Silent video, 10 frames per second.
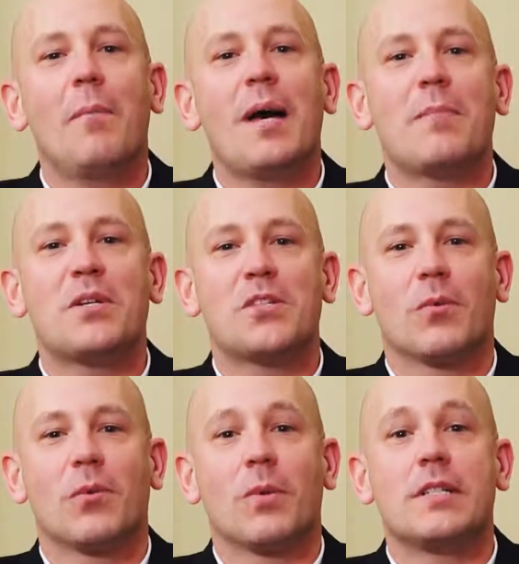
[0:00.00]
I'm Matt
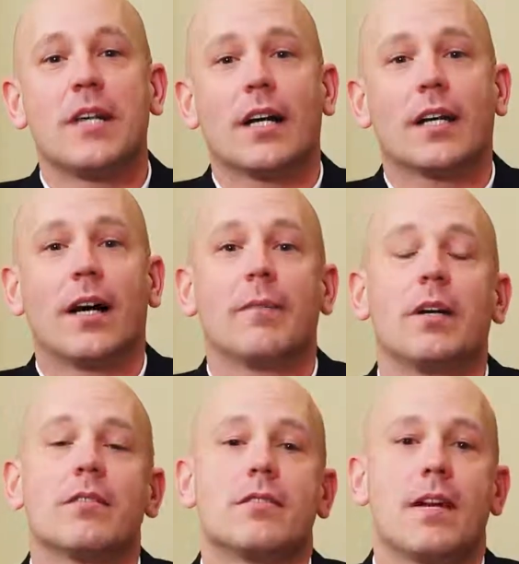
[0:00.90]
Fishard with REIT.com
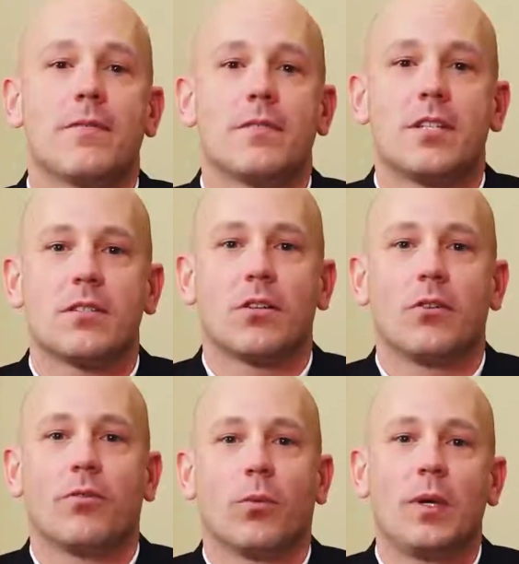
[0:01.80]
here in San Francisco
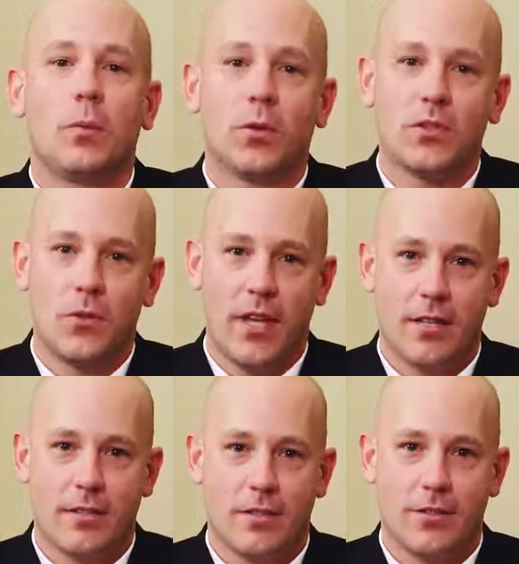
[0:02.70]
for REIT World
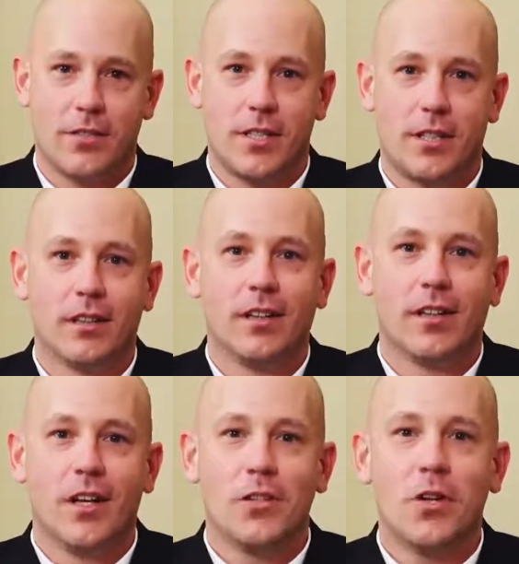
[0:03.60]
2013.
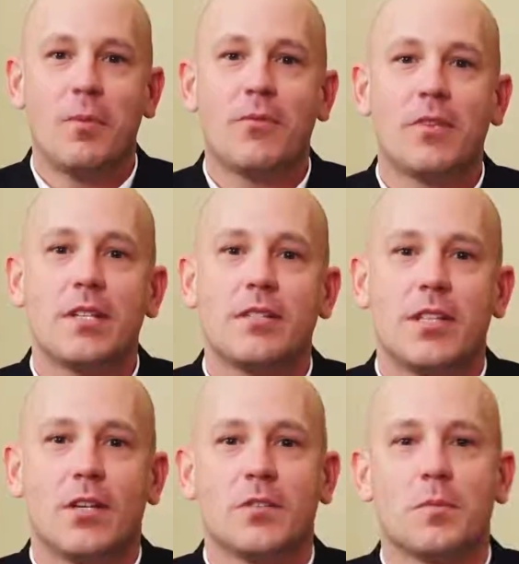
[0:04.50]
Joining me for this
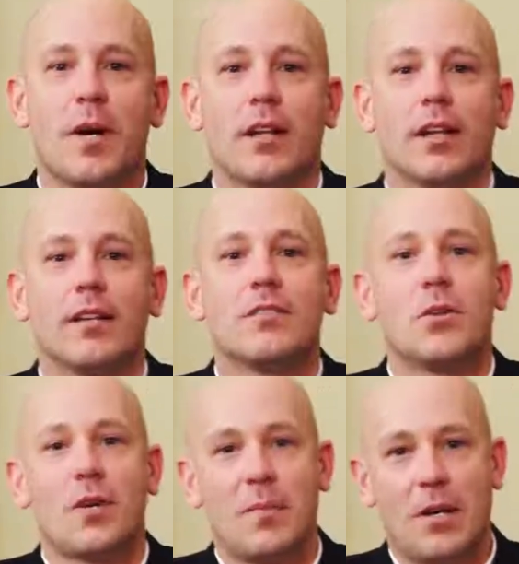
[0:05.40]
CEO Spotlight is
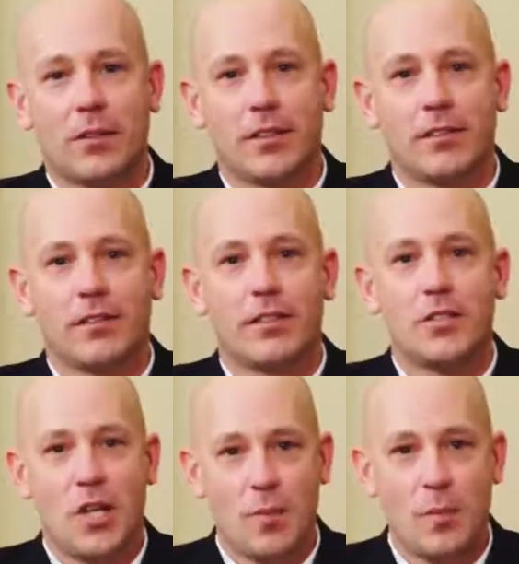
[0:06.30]
Tony Malkin, the
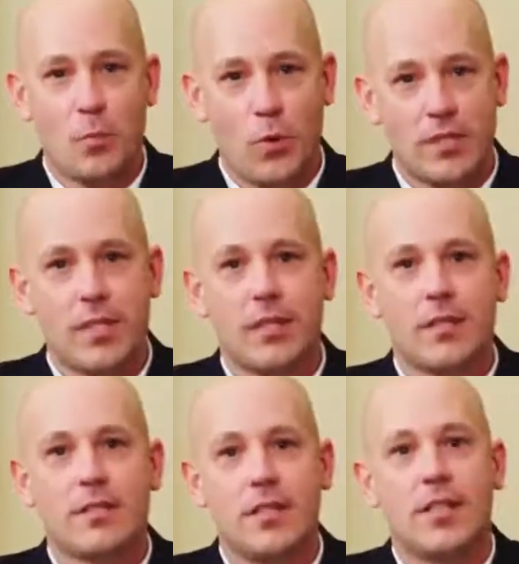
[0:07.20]
Chairman, President,
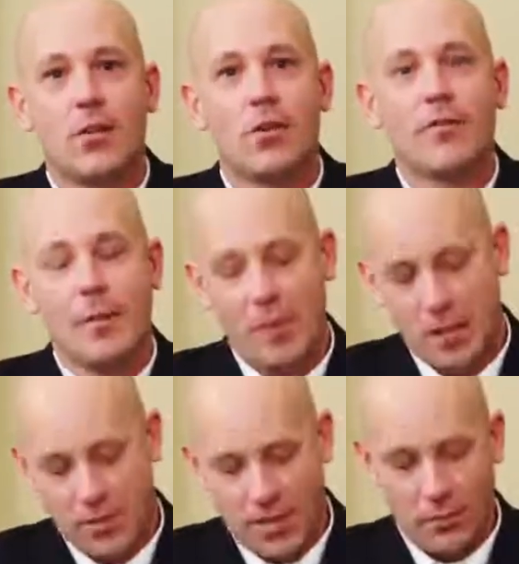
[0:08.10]
and CEO of
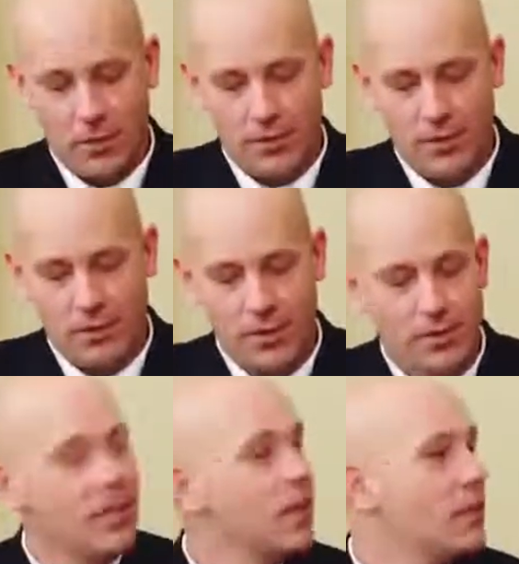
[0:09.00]
Empire State Realty
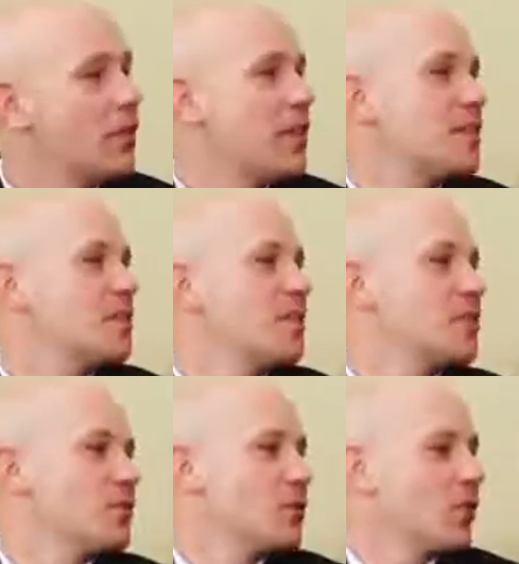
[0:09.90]
Trust. Tony, thanks so
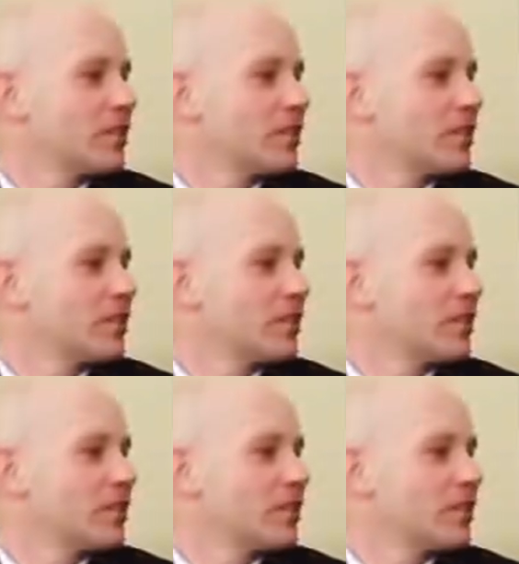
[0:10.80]
much for joining